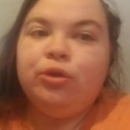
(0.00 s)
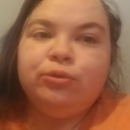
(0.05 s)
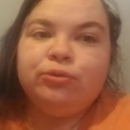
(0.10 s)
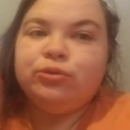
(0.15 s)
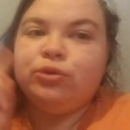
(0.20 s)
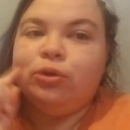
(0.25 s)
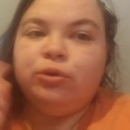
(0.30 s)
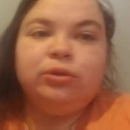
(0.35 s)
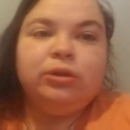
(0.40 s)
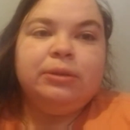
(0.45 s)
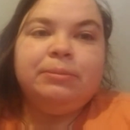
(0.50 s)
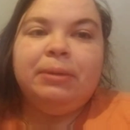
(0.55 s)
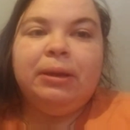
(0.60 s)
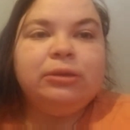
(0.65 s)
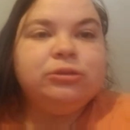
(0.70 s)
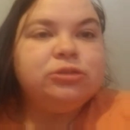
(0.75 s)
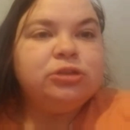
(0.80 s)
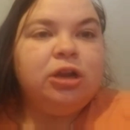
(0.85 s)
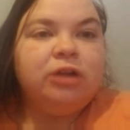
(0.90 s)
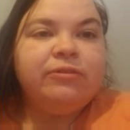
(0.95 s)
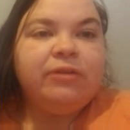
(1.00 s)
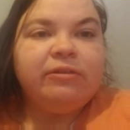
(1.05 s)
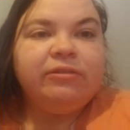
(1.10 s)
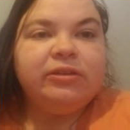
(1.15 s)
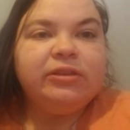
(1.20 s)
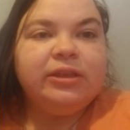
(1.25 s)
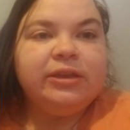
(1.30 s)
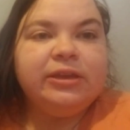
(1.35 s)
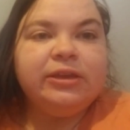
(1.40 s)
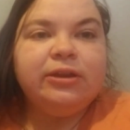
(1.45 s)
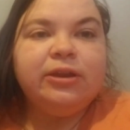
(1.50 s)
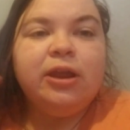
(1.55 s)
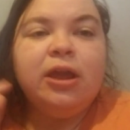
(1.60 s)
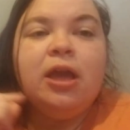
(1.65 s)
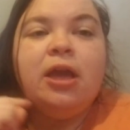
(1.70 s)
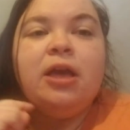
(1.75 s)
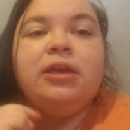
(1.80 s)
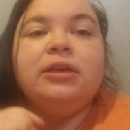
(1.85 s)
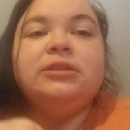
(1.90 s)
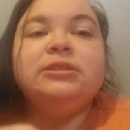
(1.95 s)
Totally bouncing off everything here.
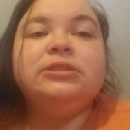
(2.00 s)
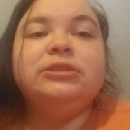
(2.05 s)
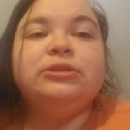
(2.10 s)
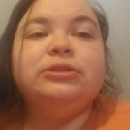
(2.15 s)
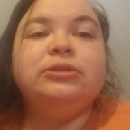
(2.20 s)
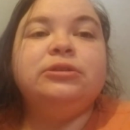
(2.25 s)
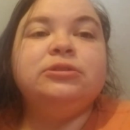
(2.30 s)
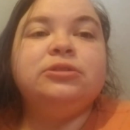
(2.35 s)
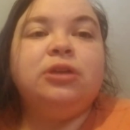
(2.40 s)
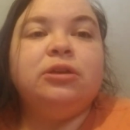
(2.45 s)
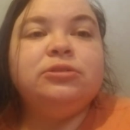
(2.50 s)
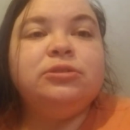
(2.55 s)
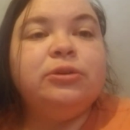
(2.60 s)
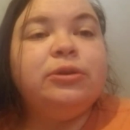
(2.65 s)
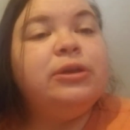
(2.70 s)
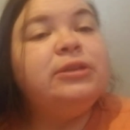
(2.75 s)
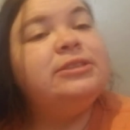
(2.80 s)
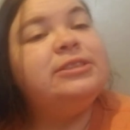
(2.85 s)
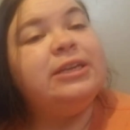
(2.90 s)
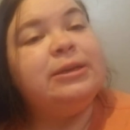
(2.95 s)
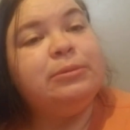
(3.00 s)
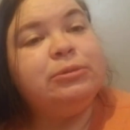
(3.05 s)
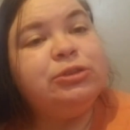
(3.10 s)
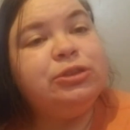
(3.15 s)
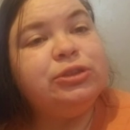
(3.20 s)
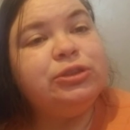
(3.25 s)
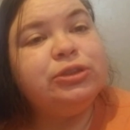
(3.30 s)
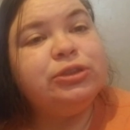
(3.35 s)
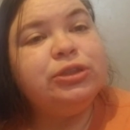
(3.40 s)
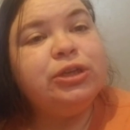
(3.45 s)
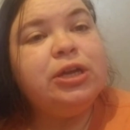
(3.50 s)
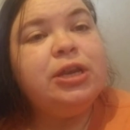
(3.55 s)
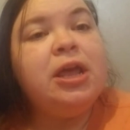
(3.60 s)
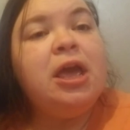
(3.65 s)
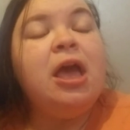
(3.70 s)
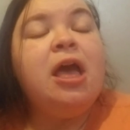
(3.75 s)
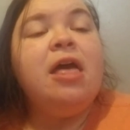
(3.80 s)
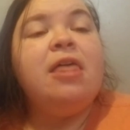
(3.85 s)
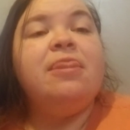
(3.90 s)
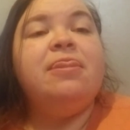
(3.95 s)
Cereal is also good. Sandwiches are good.
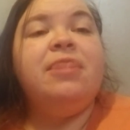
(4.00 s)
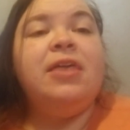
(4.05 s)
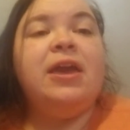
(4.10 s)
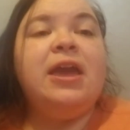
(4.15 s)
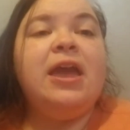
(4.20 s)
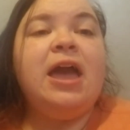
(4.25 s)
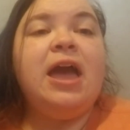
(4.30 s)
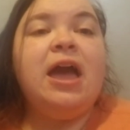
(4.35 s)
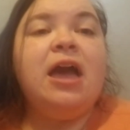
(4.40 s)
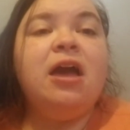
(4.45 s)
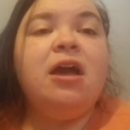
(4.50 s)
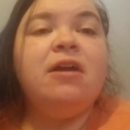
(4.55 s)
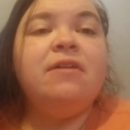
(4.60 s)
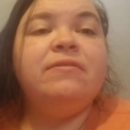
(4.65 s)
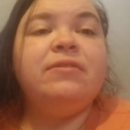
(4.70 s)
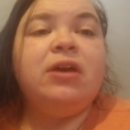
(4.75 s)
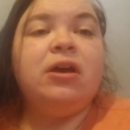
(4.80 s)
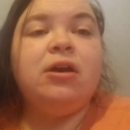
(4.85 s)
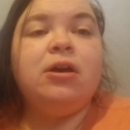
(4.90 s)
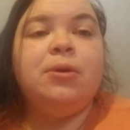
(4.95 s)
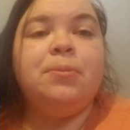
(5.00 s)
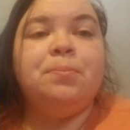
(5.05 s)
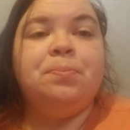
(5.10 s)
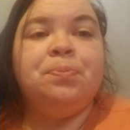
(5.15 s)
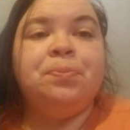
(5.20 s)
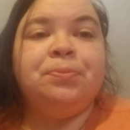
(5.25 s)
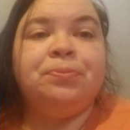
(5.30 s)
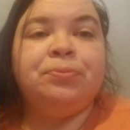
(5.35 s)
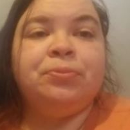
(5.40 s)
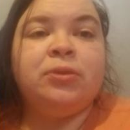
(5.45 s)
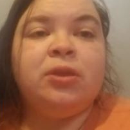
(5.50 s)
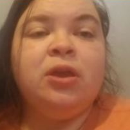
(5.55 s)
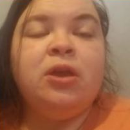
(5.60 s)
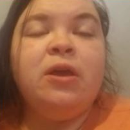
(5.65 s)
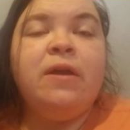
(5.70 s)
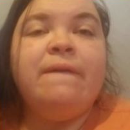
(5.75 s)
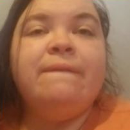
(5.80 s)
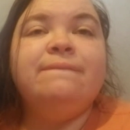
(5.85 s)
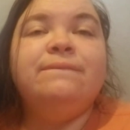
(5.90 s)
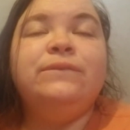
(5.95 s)
They have um,
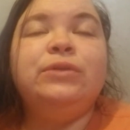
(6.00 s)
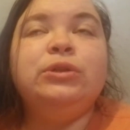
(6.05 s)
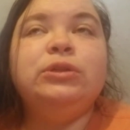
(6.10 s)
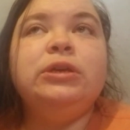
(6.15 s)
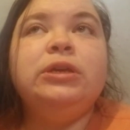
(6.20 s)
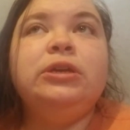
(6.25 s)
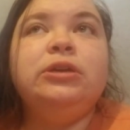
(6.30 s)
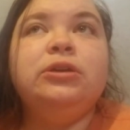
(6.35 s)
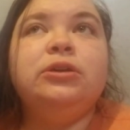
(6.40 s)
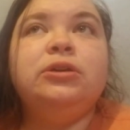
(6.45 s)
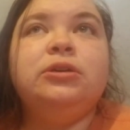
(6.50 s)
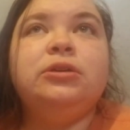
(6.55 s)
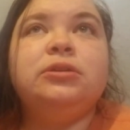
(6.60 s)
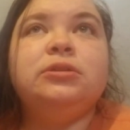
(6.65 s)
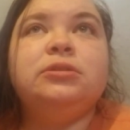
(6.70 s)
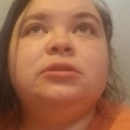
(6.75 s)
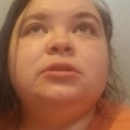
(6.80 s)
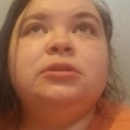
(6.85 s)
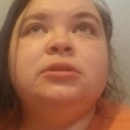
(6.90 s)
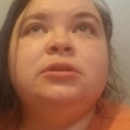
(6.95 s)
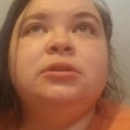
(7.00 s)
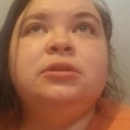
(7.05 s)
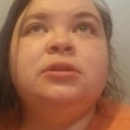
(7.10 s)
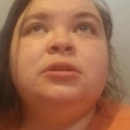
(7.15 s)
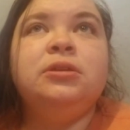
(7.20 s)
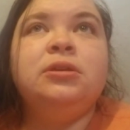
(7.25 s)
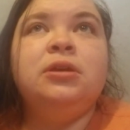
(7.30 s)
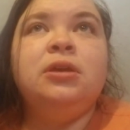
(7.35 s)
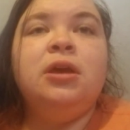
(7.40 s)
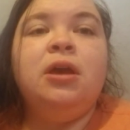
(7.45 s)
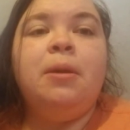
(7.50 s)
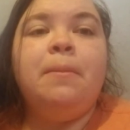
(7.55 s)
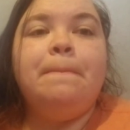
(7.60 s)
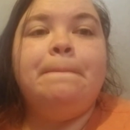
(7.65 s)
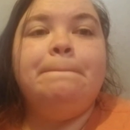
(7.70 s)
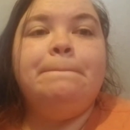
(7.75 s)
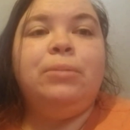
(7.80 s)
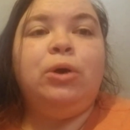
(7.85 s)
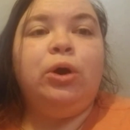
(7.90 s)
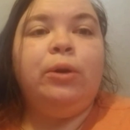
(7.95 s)
fully cooked
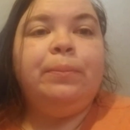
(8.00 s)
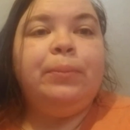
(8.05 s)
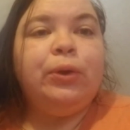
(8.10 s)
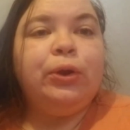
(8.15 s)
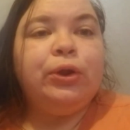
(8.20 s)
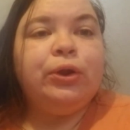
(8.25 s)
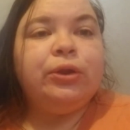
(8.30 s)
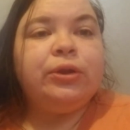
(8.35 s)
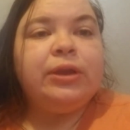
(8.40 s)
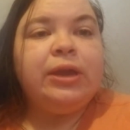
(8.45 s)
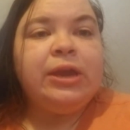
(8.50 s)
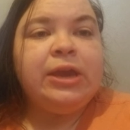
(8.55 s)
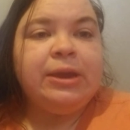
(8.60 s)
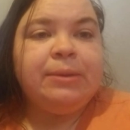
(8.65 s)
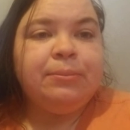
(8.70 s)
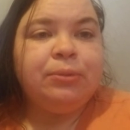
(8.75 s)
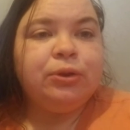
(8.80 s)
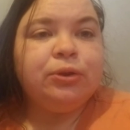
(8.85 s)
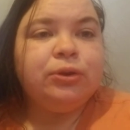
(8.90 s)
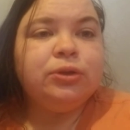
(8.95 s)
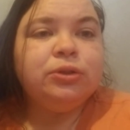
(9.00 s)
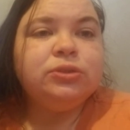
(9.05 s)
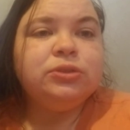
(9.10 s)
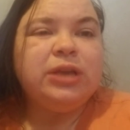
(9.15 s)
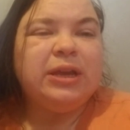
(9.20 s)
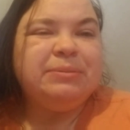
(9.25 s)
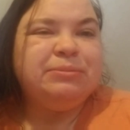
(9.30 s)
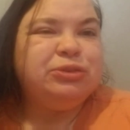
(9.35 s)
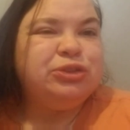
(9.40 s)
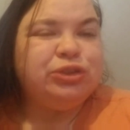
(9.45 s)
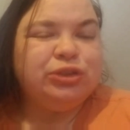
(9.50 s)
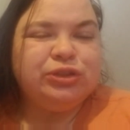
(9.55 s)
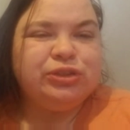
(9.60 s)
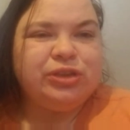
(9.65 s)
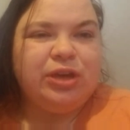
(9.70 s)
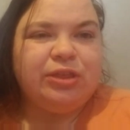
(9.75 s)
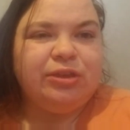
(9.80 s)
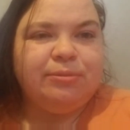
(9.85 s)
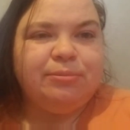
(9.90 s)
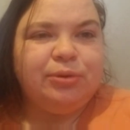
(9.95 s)
ballpark hamburgers. I'm sure there's
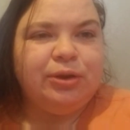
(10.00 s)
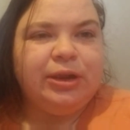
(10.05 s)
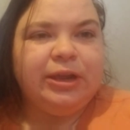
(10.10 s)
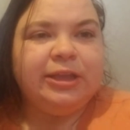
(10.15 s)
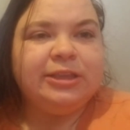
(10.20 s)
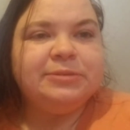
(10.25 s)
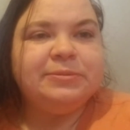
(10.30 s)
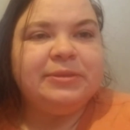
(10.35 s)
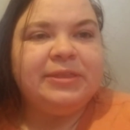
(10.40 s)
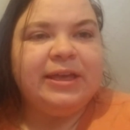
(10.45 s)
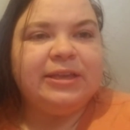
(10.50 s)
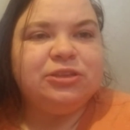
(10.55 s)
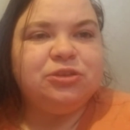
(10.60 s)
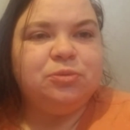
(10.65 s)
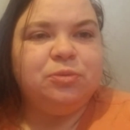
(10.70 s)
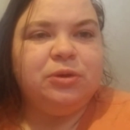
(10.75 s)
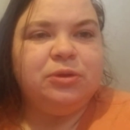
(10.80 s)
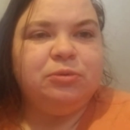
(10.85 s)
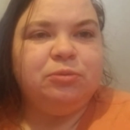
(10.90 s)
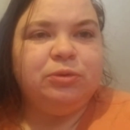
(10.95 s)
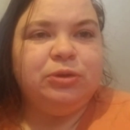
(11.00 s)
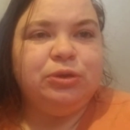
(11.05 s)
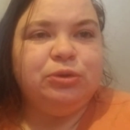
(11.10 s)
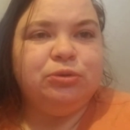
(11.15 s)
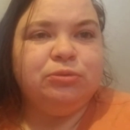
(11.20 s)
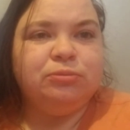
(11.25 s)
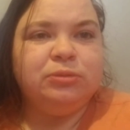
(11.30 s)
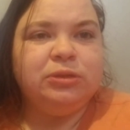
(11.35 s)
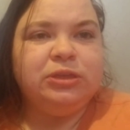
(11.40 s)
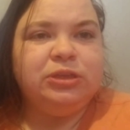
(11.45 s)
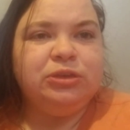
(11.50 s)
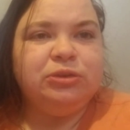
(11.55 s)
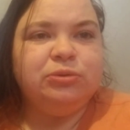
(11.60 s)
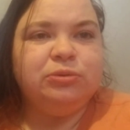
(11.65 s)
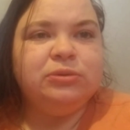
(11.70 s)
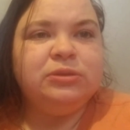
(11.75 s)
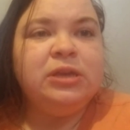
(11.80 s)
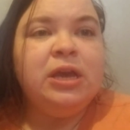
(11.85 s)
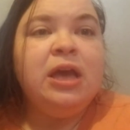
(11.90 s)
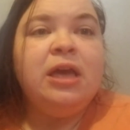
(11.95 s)
other brands, but that's the one we normally
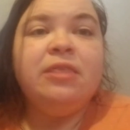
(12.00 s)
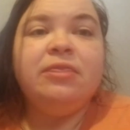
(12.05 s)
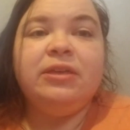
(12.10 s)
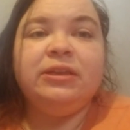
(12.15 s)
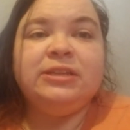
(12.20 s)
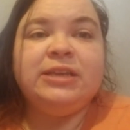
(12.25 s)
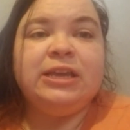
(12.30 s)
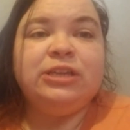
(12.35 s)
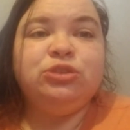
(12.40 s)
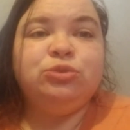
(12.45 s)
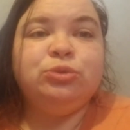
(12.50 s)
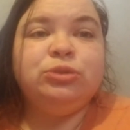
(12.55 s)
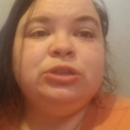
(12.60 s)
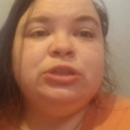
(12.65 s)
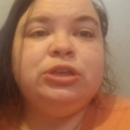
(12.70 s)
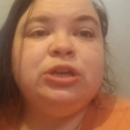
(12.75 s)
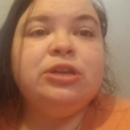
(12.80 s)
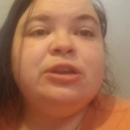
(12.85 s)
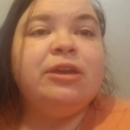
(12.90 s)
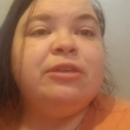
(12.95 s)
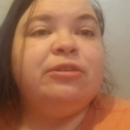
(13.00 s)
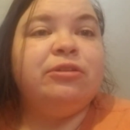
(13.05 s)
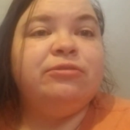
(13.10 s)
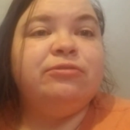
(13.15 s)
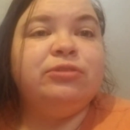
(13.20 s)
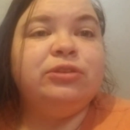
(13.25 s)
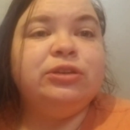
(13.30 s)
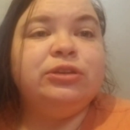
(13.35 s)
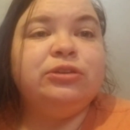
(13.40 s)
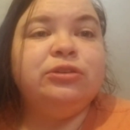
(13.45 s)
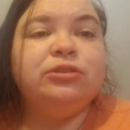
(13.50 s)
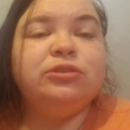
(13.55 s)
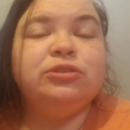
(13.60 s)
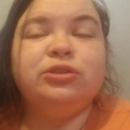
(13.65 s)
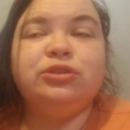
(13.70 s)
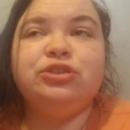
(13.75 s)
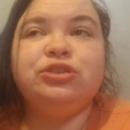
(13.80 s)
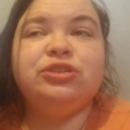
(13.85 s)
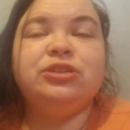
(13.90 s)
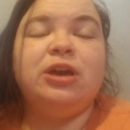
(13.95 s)
use. They taste really good and they're fully cooked, so
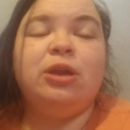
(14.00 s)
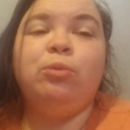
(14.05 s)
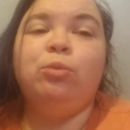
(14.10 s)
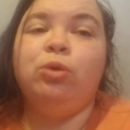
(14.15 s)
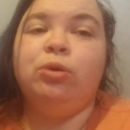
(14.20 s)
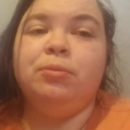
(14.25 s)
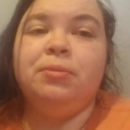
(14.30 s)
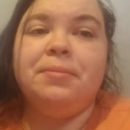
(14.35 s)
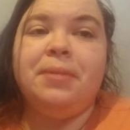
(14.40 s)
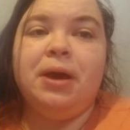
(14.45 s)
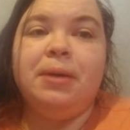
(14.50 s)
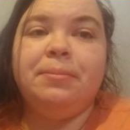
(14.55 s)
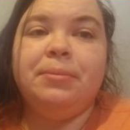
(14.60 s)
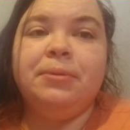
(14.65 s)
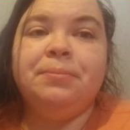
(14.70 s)
you just gotta warm them up.